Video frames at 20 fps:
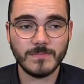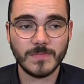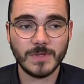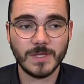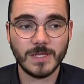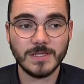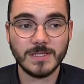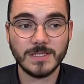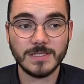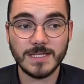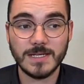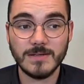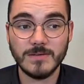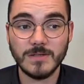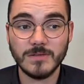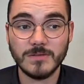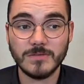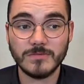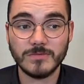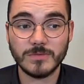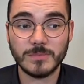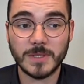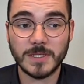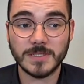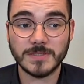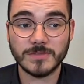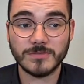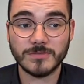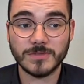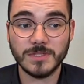In the downloaded
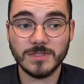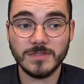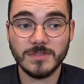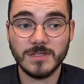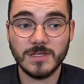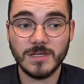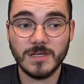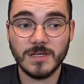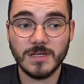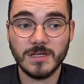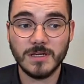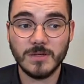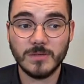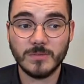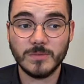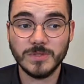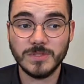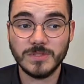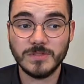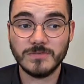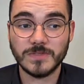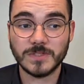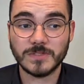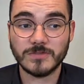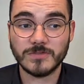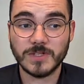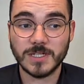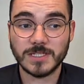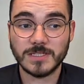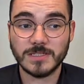repository, once you've
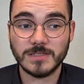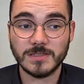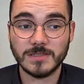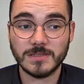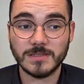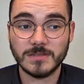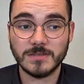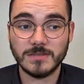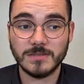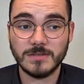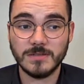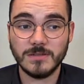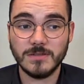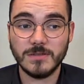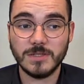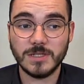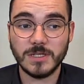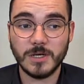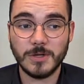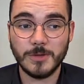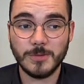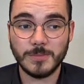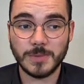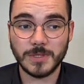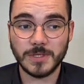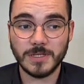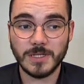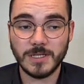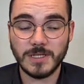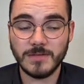extracted it, you can
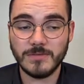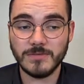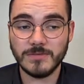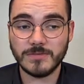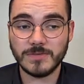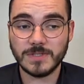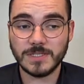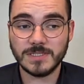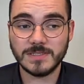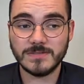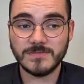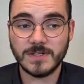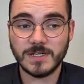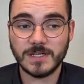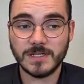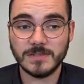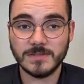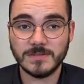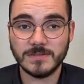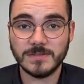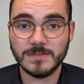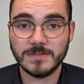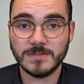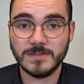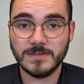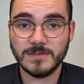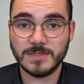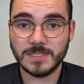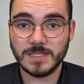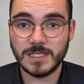open either of these files
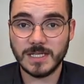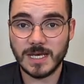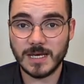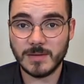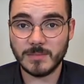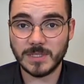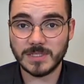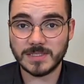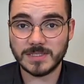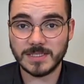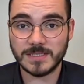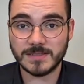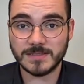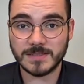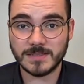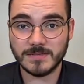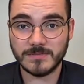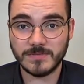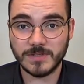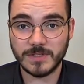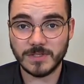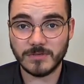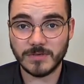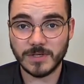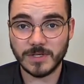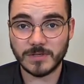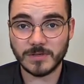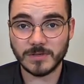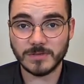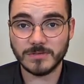using the MSS
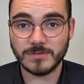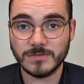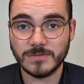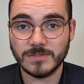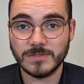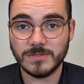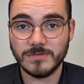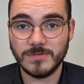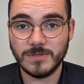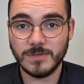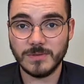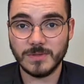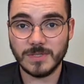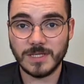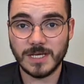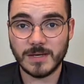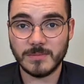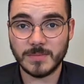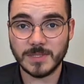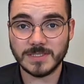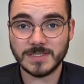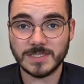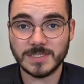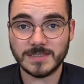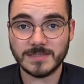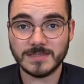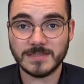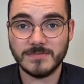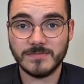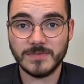configurator to view the
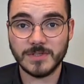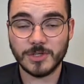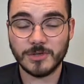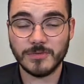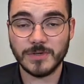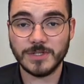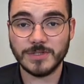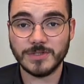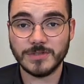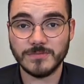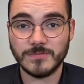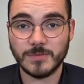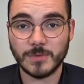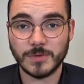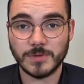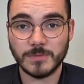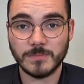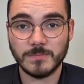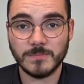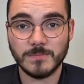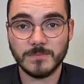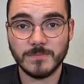MSS configuration for them.